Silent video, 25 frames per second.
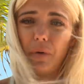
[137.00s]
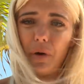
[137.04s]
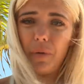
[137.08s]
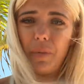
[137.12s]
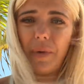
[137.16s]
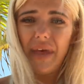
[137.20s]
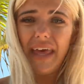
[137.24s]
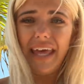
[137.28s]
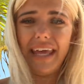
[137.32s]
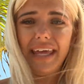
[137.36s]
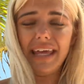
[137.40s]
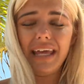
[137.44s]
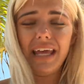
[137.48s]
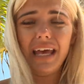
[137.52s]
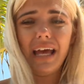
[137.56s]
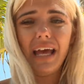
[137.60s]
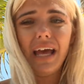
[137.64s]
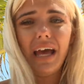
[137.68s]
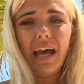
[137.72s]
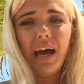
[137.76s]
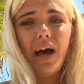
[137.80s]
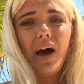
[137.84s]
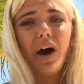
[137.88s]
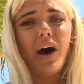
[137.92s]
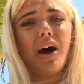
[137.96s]
Bobby.
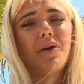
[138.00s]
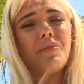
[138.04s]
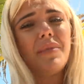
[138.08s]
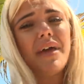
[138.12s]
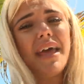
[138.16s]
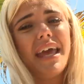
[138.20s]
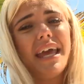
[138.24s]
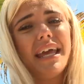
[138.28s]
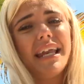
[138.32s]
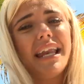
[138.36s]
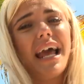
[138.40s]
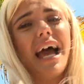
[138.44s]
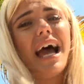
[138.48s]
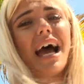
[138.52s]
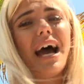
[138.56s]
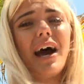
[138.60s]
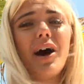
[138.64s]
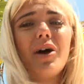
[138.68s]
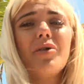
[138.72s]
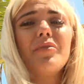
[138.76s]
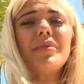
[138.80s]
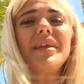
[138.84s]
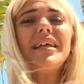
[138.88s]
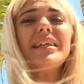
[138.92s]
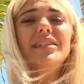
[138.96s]
I mean,
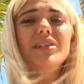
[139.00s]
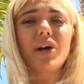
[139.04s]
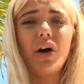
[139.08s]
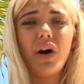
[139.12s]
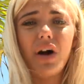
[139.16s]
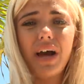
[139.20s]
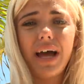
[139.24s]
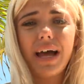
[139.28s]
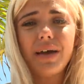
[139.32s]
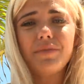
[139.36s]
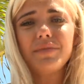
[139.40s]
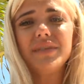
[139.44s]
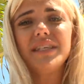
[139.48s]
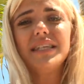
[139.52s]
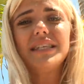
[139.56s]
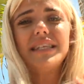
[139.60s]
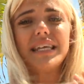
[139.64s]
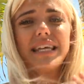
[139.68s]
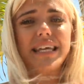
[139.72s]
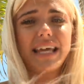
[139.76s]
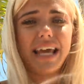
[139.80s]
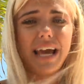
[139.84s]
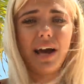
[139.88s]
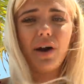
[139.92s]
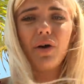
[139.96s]
how many times did the
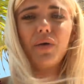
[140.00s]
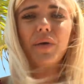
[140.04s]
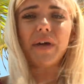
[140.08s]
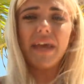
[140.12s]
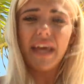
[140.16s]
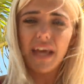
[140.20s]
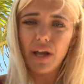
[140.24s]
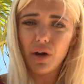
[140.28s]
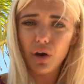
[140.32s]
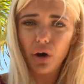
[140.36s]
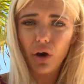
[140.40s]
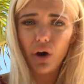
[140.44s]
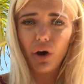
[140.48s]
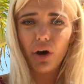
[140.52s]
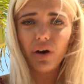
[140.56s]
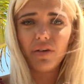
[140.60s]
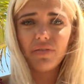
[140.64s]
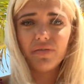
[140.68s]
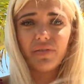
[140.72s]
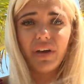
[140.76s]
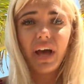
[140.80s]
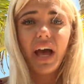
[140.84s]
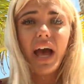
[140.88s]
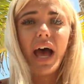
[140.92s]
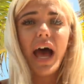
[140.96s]
girl kick
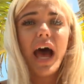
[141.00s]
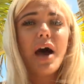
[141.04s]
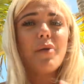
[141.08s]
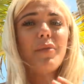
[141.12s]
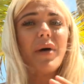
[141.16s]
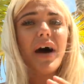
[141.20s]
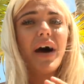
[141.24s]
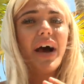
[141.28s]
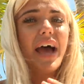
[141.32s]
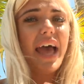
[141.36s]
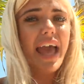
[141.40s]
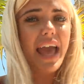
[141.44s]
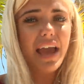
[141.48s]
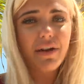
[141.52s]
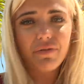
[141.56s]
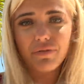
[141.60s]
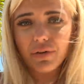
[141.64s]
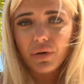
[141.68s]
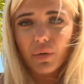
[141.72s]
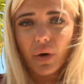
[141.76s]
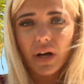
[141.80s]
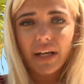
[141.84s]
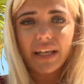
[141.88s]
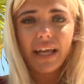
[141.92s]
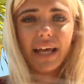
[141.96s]
off about
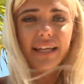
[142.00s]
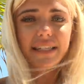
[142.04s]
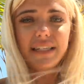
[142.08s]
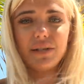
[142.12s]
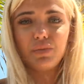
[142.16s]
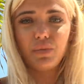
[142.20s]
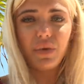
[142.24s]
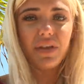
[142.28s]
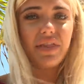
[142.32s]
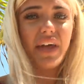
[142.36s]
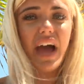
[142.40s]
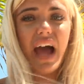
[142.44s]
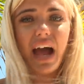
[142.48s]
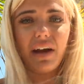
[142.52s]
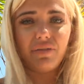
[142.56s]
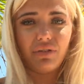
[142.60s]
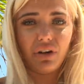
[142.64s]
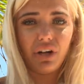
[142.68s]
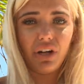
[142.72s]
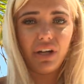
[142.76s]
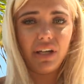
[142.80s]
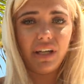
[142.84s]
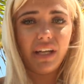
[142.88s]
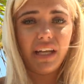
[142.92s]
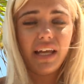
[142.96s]
everyone getting with
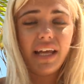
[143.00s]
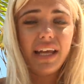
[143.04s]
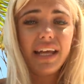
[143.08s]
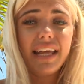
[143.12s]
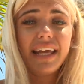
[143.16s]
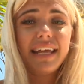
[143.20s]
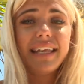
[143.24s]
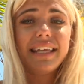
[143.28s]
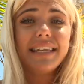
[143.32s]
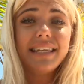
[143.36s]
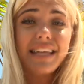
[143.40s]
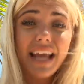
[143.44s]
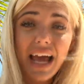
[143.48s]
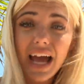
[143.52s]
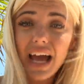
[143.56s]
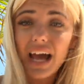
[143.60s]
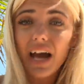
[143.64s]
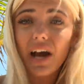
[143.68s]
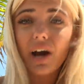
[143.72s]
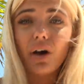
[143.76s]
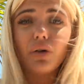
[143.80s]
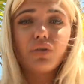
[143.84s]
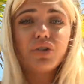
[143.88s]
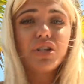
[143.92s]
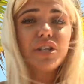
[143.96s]
Aaron?
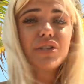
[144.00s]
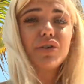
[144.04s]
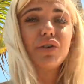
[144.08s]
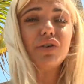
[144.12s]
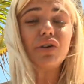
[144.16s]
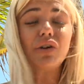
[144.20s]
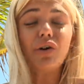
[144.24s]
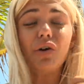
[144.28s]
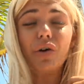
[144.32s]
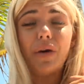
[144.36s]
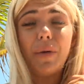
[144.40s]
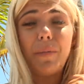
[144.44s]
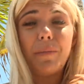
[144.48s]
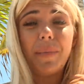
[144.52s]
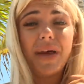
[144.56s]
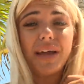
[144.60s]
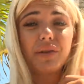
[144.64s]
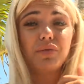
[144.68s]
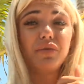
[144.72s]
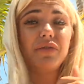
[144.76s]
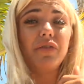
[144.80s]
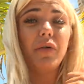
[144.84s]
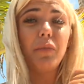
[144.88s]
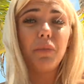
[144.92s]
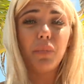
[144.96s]
Now she's gone and got in
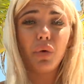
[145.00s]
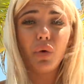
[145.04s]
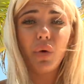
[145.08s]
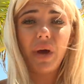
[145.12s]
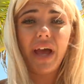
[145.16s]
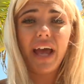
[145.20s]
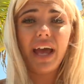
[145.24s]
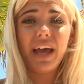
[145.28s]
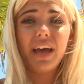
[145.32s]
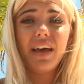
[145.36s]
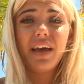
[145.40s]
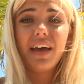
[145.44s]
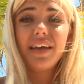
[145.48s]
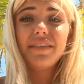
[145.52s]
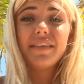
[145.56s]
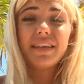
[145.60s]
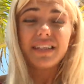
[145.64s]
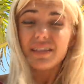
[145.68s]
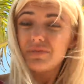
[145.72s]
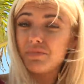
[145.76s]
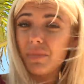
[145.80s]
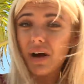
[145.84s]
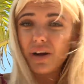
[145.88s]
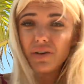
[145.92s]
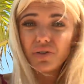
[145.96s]
bed with a boy
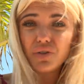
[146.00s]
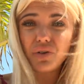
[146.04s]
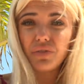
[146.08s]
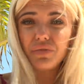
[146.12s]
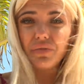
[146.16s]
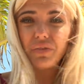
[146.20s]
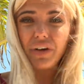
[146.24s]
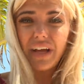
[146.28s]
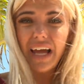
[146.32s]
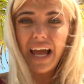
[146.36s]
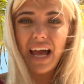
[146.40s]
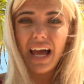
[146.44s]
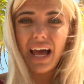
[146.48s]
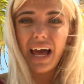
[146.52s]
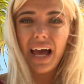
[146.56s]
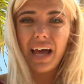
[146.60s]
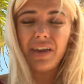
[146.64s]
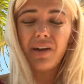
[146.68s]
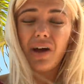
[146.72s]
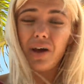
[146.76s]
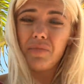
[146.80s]
that's mugged off Rianne.